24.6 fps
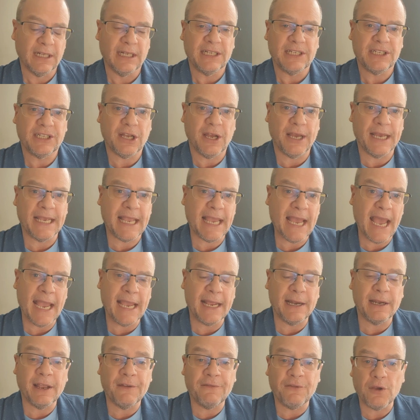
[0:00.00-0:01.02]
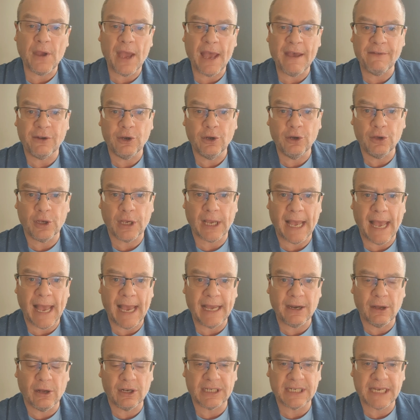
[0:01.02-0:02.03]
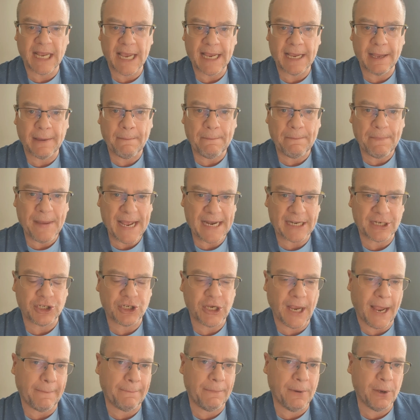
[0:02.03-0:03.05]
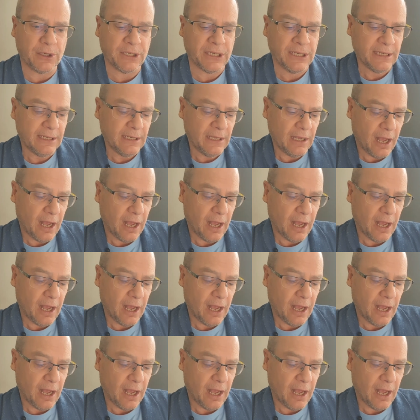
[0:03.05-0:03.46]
So again, if you have a look at our Take a Bet jackpot,